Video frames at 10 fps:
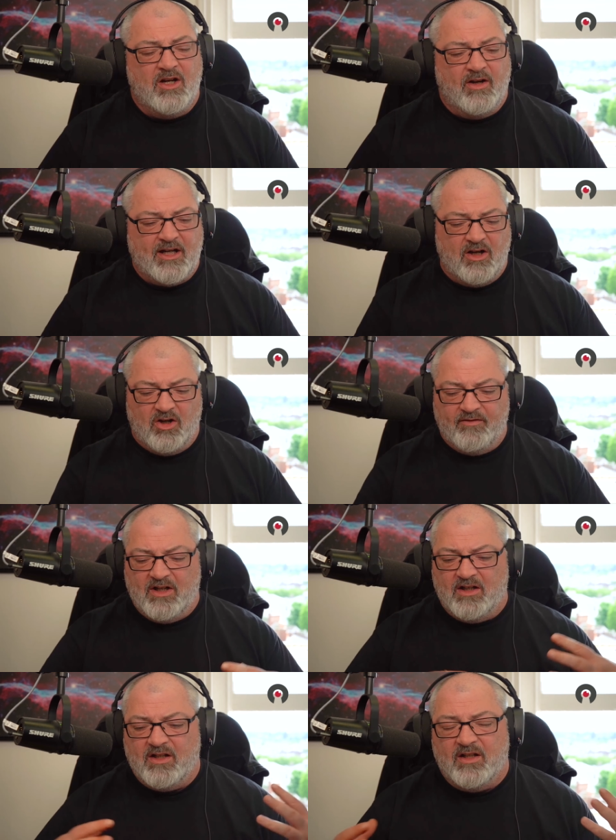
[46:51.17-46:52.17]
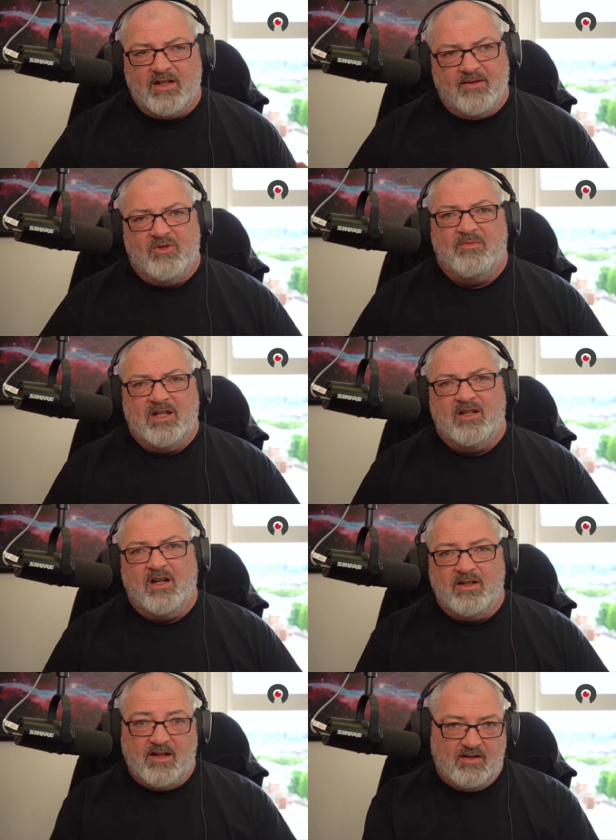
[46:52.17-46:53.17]
You know, I get a lot of youngsters come to me, and
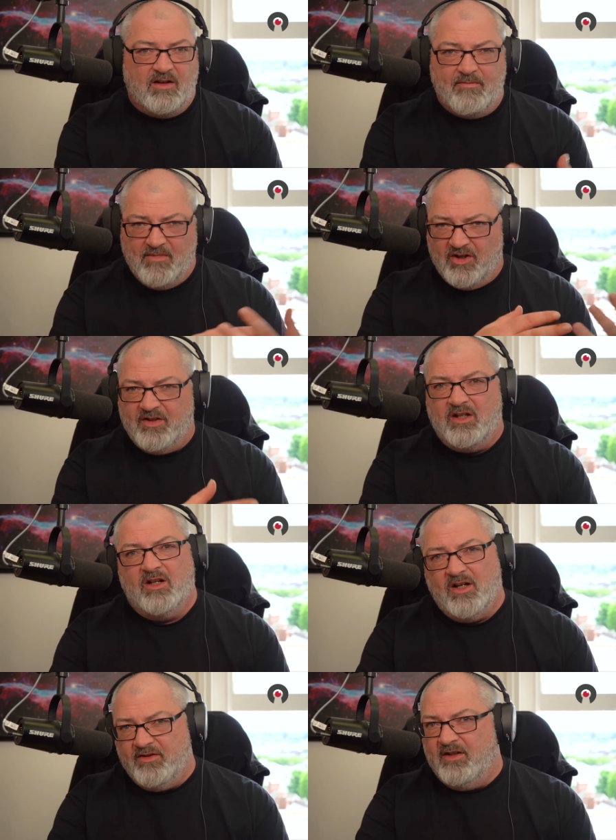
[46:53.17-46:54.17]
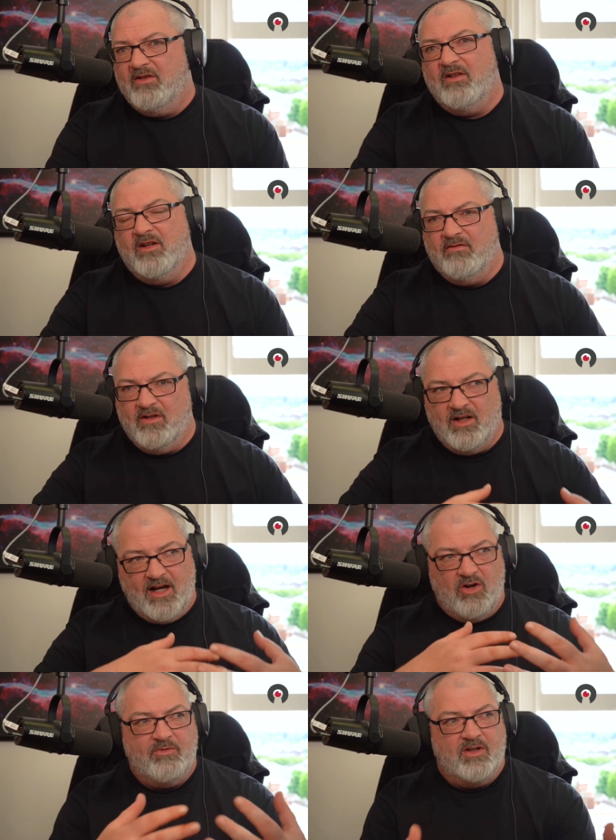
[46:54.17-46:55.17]
I did like master classes and, and
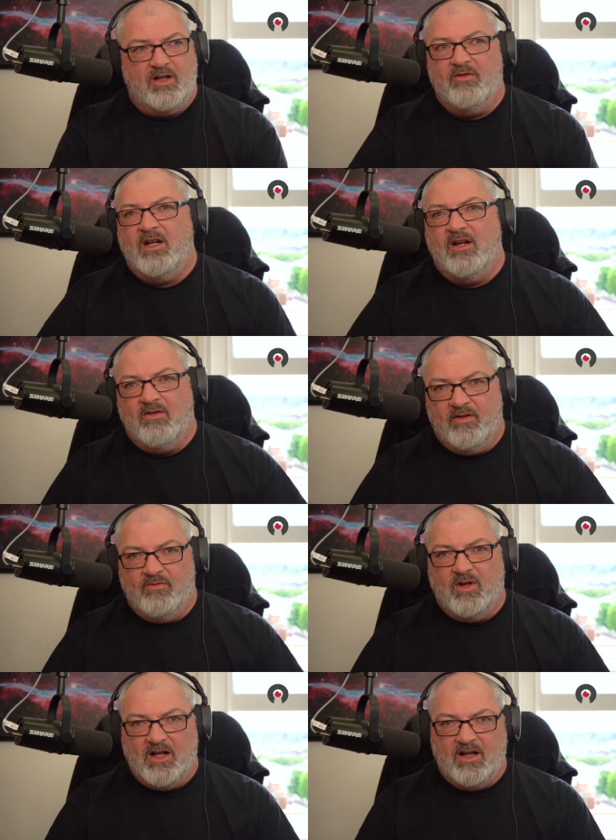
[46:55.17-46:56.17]
help to load out and what